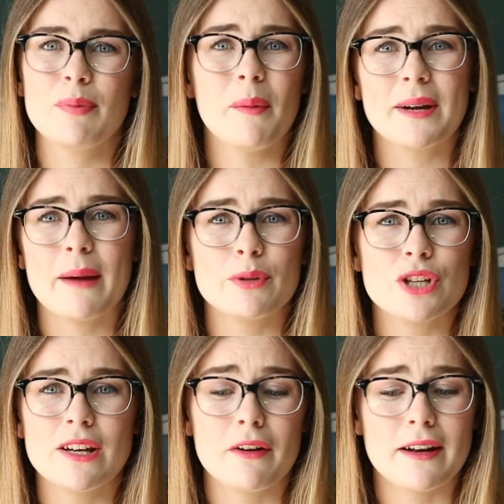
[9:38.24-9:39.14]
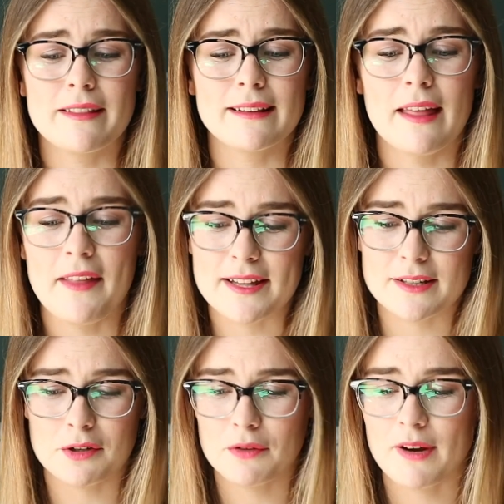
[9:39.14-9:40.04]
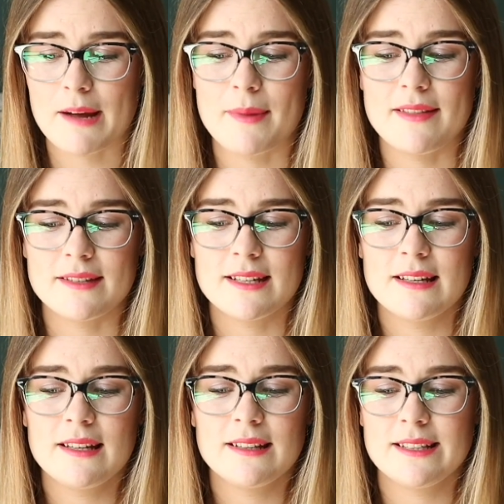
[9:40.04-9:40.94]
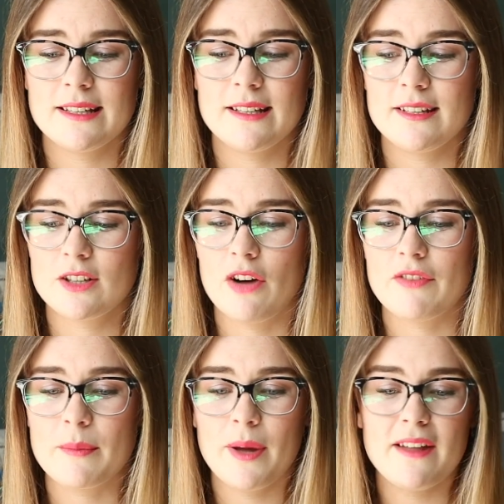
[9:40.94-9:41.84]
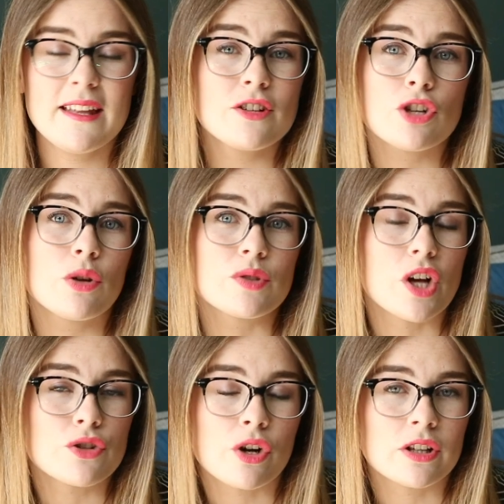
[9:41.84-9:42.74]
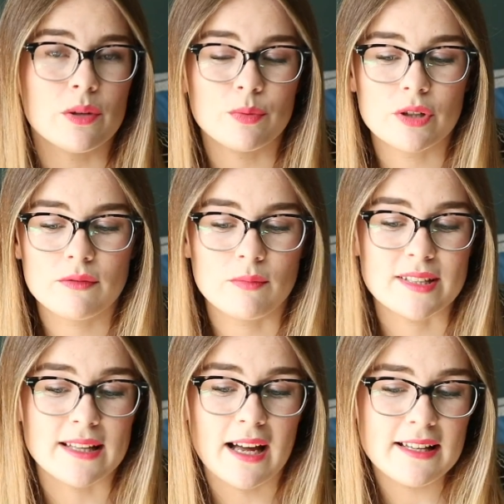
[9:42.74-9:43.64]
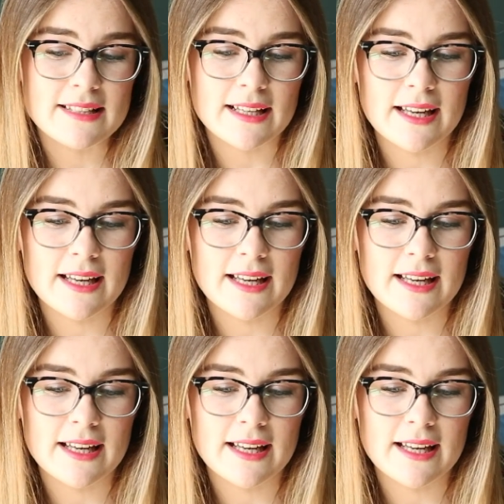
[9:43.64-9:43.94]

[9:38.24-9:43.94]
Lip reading: a proper cappuccino or anything like that, so I don't recommend the coffee. But I think Joel's hot chocolate was nice, I